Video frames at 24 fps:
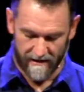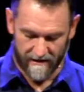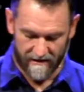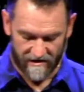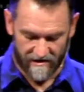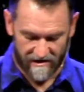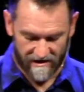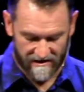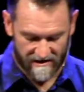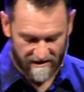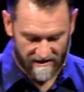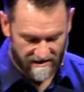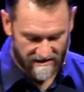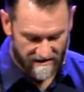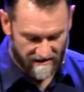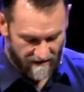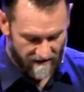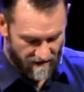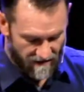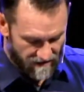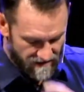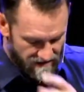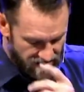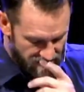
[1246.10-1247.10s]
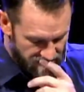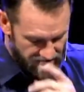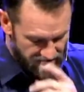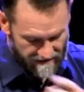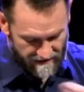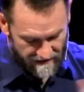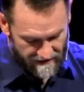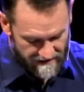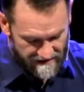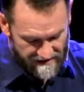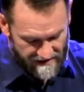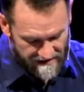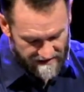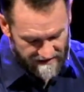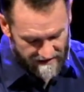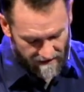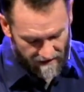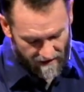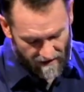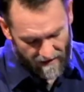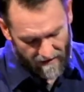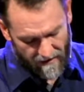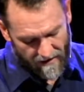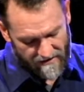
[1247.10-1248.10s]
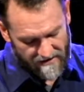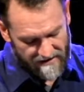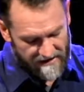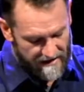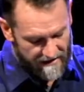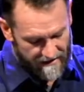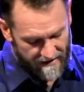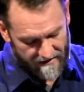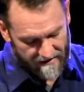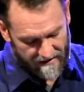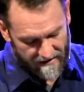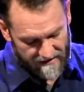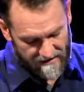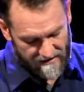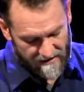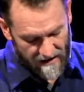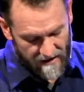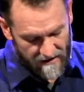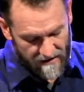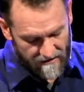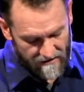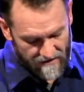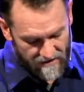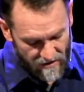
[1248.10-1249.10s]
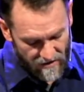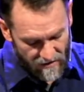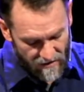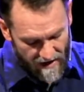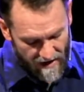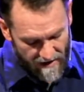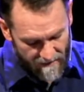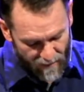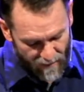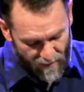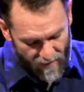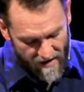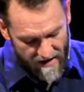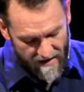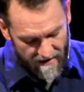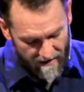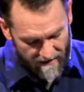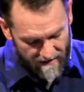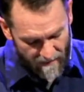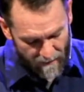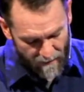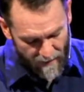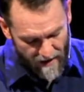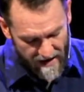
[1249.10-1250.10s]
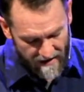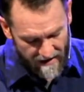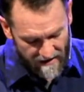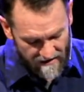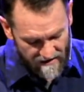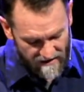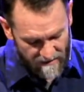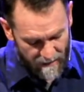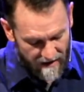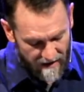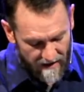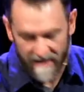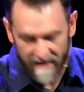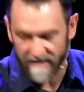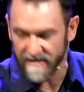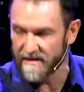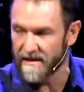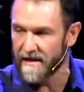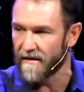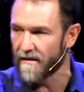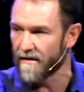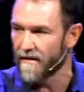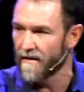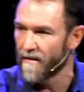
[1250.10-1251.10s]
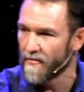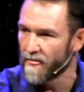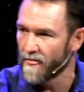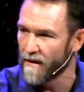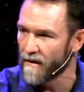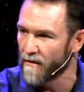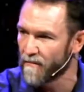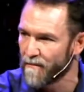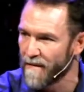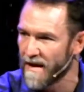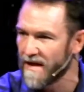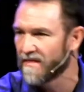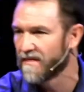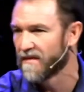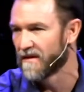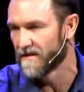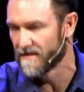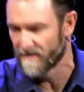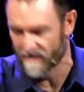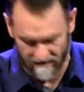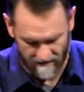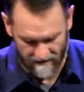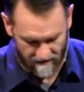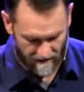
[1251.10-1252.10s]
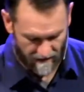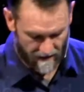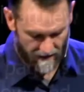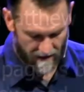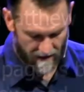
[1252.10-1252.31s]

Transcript: Jesus goes, he says, I'll say it like this. Do not pray like the pagans because their methods